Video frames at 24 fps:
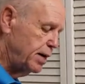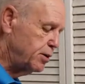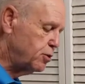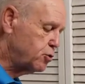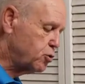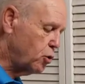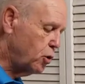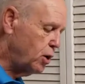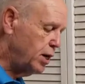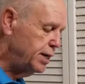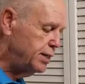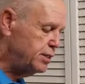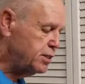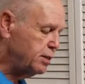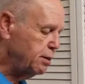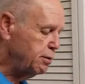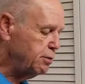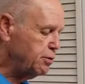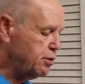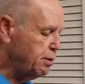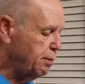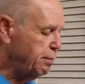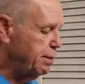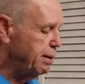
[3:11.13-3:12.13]
drawings and
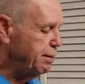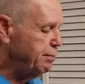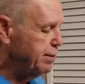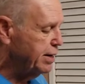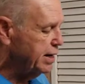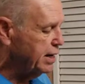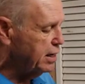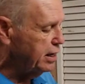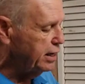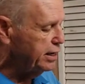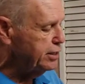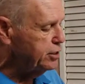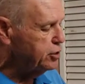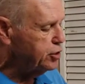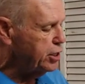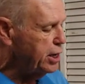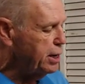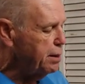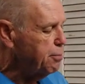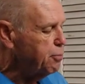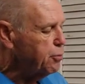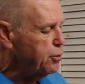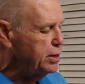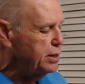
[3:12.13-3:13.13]
some of my cliche
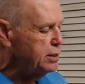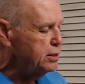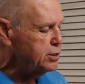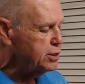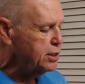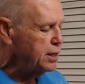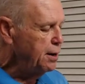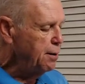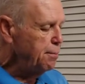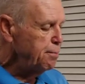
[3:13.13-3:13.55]
prints.